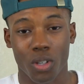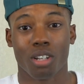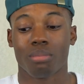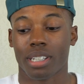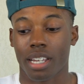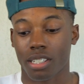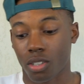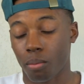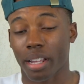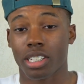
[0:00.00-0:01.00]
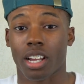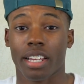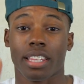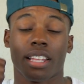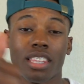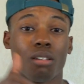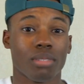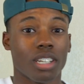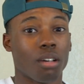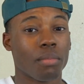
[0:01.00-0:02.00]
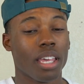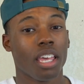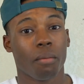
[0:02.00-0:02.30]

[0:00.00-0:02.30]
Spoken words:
you know what I'm saying? So make sure I hit that thumbs up.